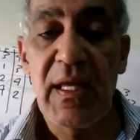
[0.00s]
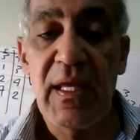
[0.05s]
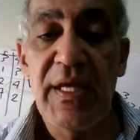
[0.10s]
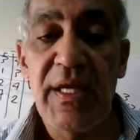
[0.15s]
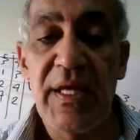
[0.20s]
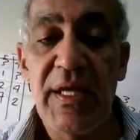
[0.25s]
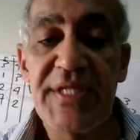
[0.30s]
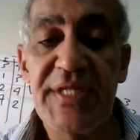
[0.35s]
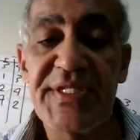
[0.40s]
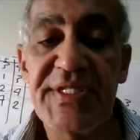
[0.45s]

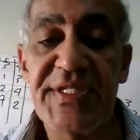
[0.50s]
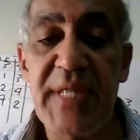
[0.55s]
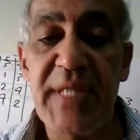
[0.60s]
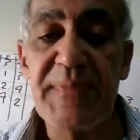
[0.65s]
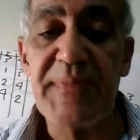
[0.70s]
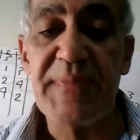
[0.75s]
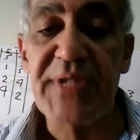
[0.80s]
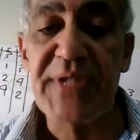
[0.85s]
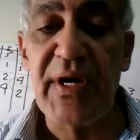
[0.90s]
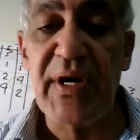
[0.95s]
Steps
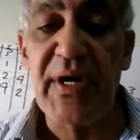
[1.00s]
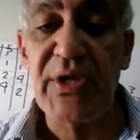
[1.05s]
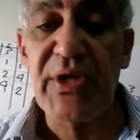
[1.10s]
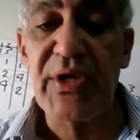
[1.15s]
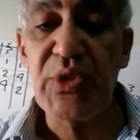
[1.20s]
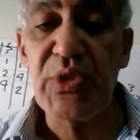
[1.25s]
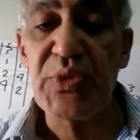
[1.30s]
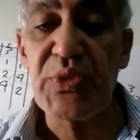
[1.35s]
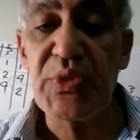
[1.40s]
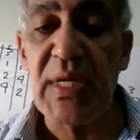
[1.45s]
are
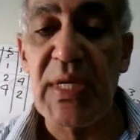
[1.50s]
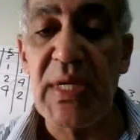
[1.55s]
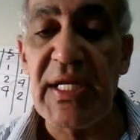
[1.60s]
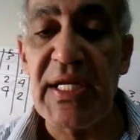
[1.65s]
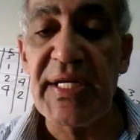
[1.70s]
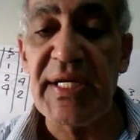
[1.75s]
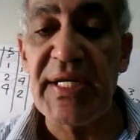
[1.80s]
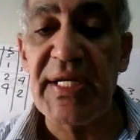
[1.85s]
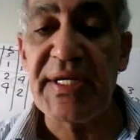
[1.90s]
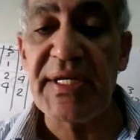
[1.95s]
usually
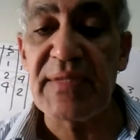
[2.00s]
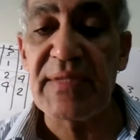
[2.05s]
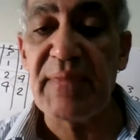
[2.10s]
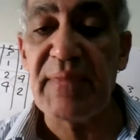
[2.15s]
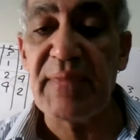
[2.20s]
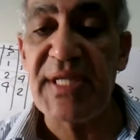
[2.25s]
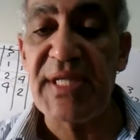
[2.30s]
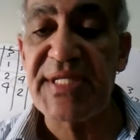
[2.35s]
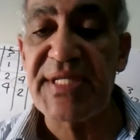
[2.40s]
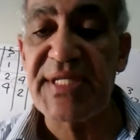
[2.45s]
linked by
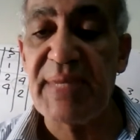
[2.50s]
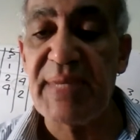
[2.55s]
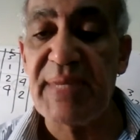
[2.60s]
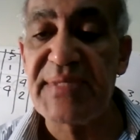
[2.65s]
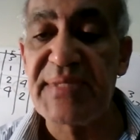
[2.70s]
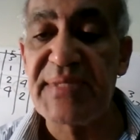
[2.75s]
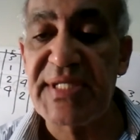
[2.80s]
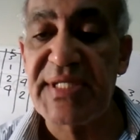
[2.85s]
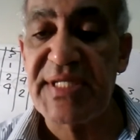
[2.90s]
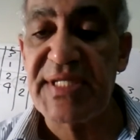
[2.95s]
some
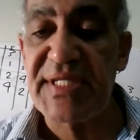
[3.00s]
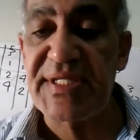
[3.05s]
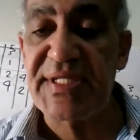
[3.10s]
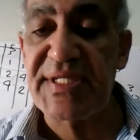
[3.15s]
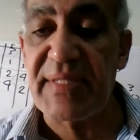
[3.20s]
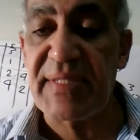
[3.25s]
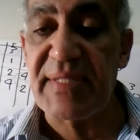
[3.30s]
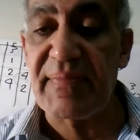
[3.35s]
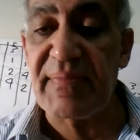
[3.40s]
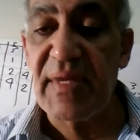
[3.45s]

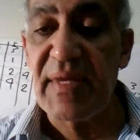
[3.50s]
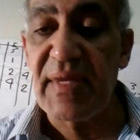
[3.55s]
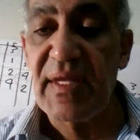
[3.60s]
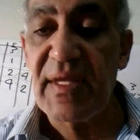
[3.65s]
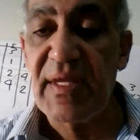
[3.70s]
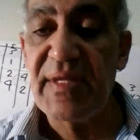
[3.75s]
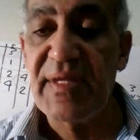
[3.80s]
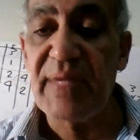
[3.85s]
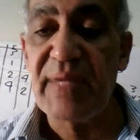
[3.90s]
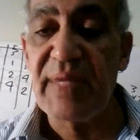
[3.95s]
system
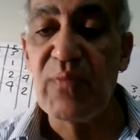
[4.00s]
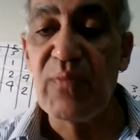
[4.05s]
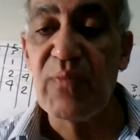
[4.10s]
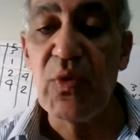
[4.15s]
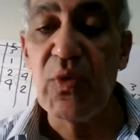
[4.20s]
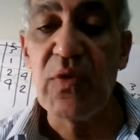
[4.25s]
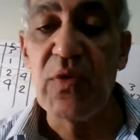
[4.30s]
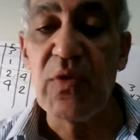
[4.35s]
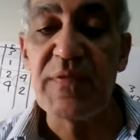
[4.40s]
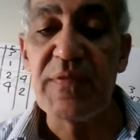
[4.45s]
that
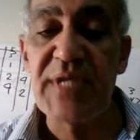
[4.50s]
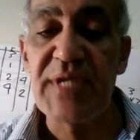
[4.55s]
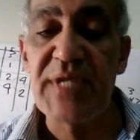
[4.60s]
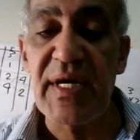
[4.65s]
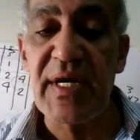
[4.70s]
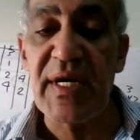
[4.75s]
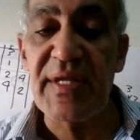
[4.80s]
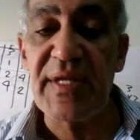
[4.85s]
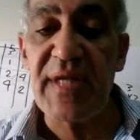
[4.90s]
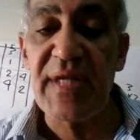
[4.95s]
moves
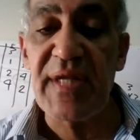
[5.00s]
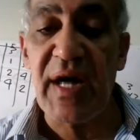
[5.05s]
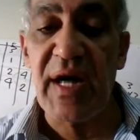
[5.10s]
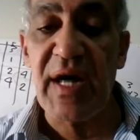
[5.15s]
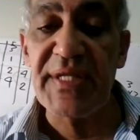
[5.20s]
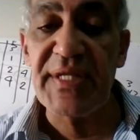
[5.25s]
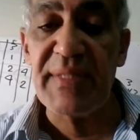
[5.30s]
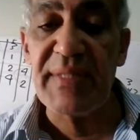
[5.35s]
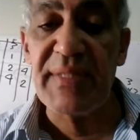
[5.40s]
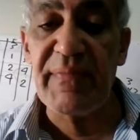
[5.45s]
the
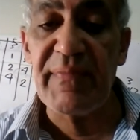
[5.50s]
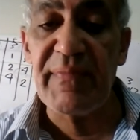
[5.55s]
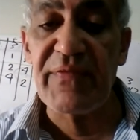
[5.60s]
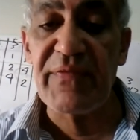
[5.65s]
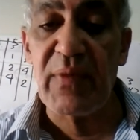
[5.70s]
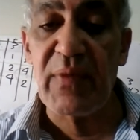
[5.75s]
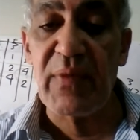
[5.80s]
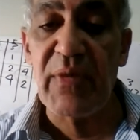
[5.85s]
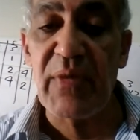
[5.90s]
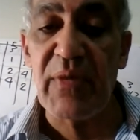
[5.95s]
item
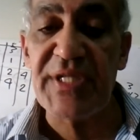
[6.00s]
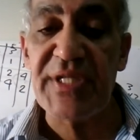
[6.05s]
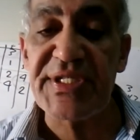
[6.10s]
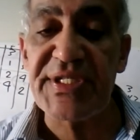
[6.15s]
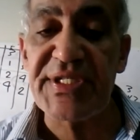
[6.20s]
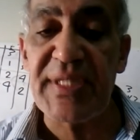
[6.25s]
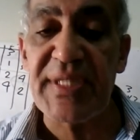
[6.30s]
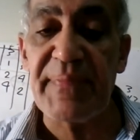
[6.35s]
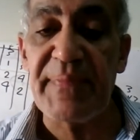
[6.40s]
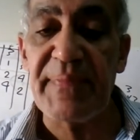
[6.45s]
from one
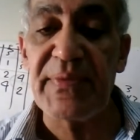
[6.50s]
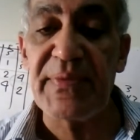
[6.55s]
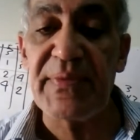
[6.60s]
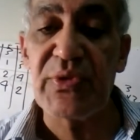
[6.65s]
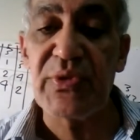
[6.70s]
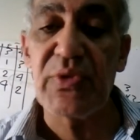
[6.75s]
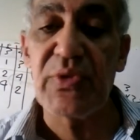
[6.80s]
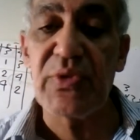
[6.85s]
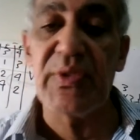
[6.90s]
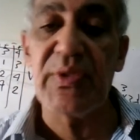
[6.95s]
step
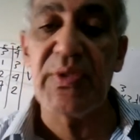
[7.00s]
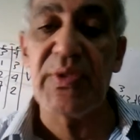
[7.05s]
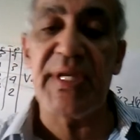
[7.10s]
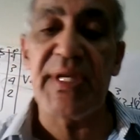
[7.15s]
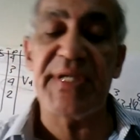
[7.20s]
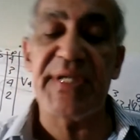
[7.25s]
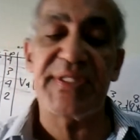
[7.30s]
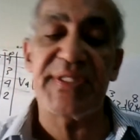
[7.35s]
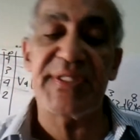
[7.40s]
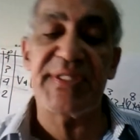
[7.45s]
to the
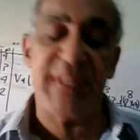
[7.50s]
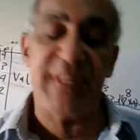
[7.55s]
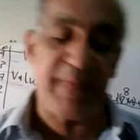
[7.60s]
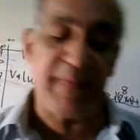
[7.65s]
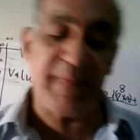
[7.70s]
next step.